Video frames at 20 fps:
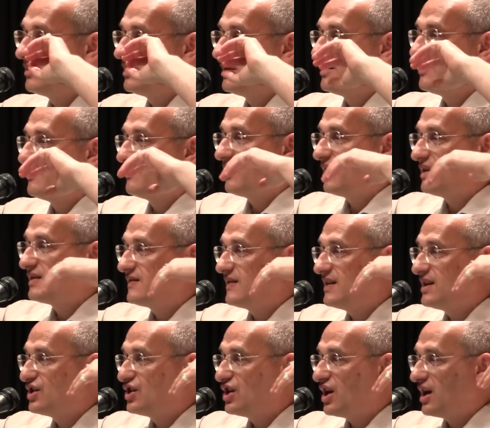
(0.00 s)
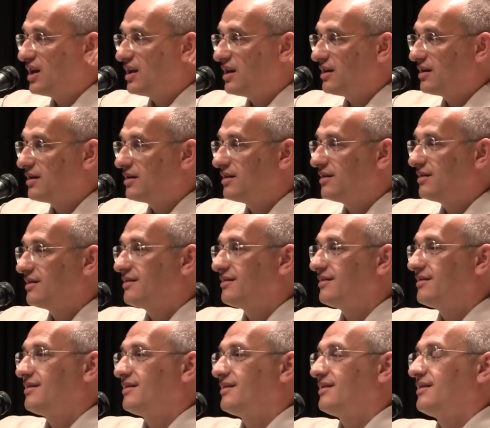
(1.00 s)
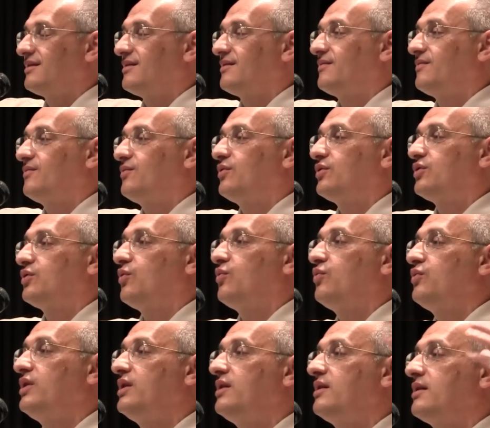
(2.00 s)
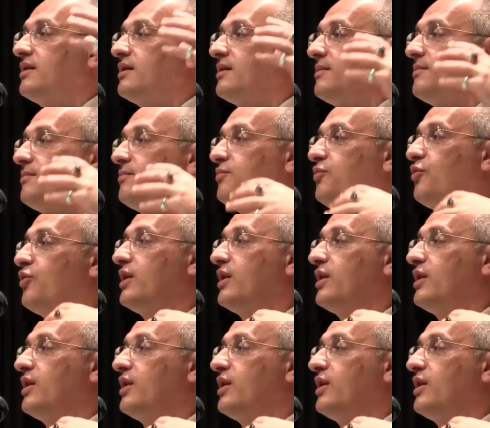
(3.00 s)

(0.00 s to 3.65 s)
They like good food, good enjoyment.